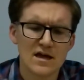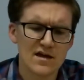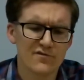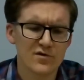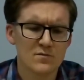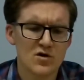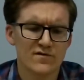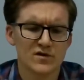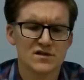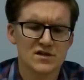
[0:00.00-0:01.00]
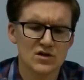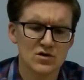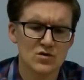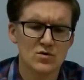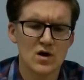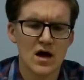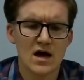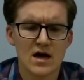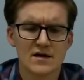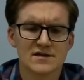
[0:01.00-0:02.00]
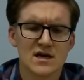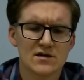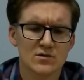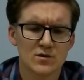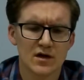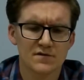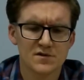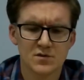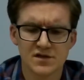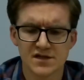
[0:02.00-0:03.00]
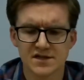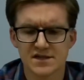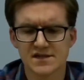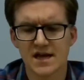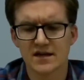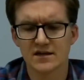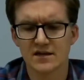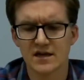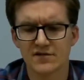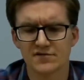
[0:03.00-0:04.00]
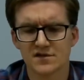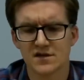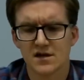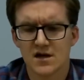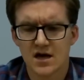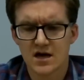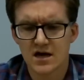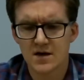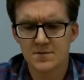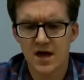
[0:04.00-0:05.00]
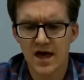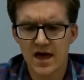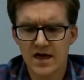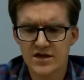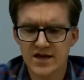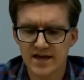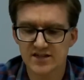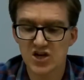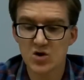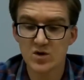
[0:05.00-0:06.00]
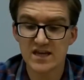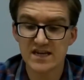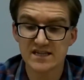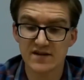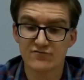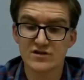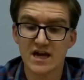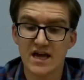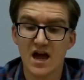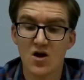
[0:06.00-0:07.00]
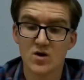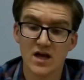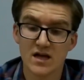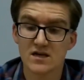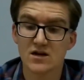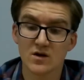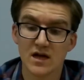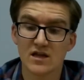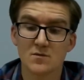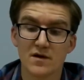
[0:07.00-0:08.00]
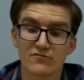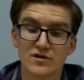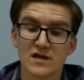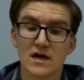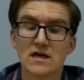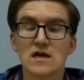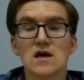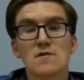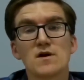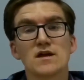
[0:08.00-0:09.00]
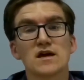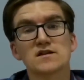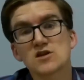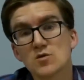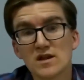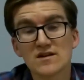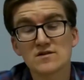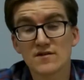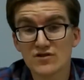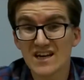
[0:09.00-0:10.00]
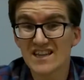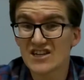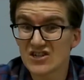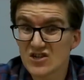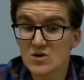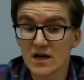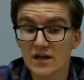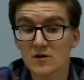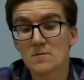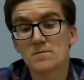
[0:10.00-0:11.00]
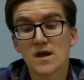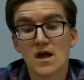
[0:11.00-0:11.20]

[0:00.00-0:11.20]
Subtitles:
if we move on to turtle doves, which is the second gift, you get two of these every day. Okay, you don't get them every day, but you get two of those every day that you do get them.